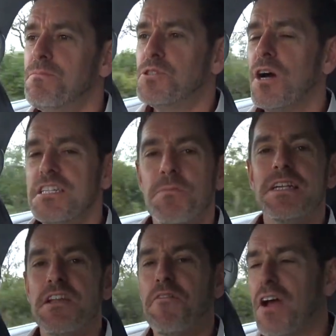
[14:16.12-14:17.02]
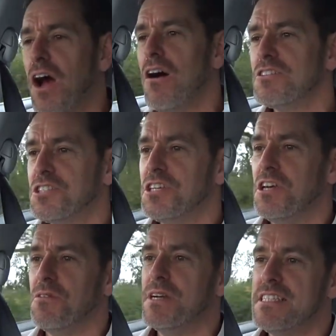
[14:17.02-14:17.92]
trying to bring different cars to
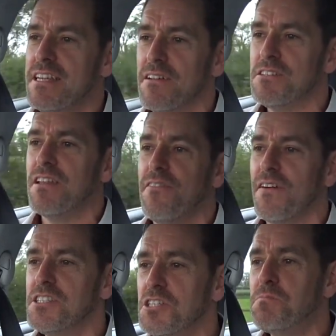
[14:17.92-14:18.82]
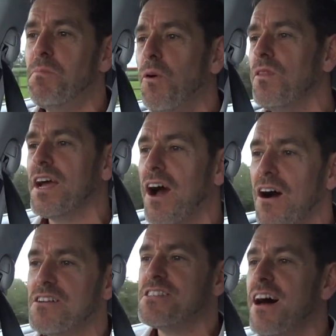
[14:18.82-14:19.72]
you is, you know, if I just bought the
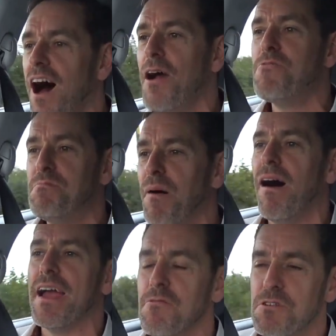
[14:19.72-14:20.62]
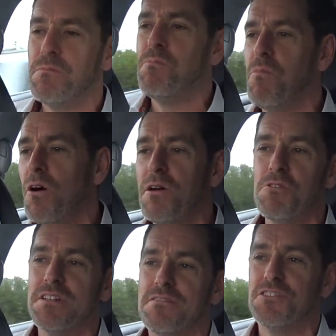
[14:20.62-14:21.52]
cars that I would buy, I
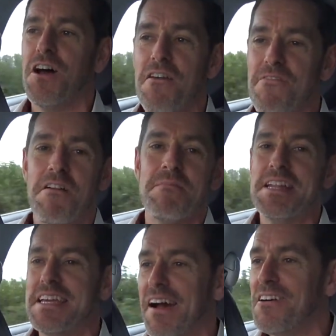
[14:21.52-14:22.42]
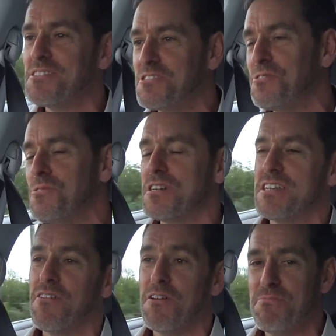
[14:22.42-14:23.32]
wouldn't drive very many cars at all, because
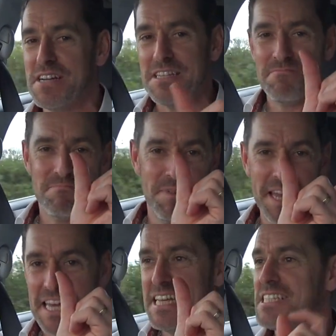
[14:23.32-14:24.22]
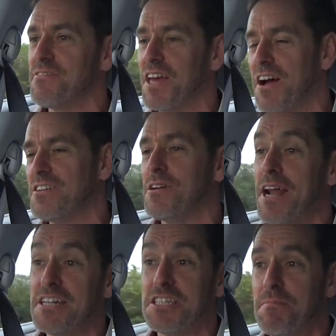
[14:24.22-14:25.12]
I've got a pretty picky list of the cars I would
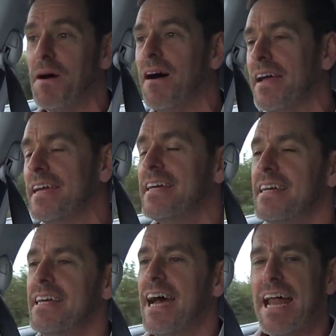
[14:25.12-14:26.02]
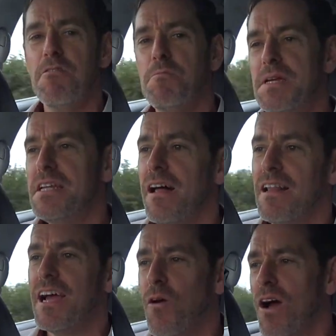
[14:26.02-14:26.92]
actually buy, and it would be dull.
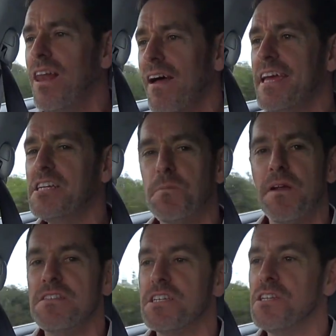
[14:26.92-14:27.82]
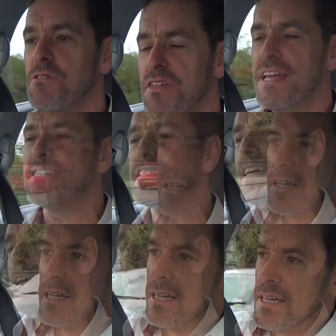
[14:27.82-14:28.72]
I quite like experiencing new things.
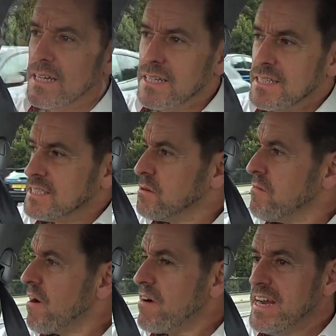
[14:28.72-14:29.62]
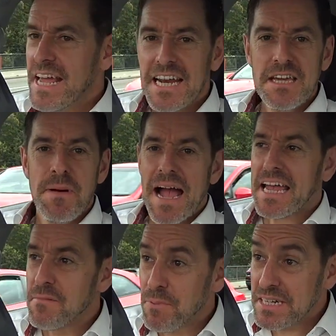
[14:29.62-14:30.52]
So we're very nearly
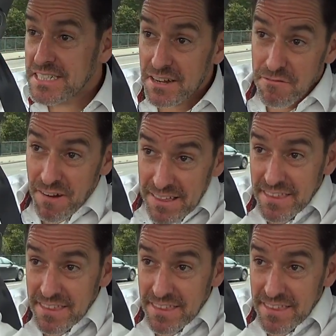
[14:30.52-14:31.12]
back in Bristol. In fact,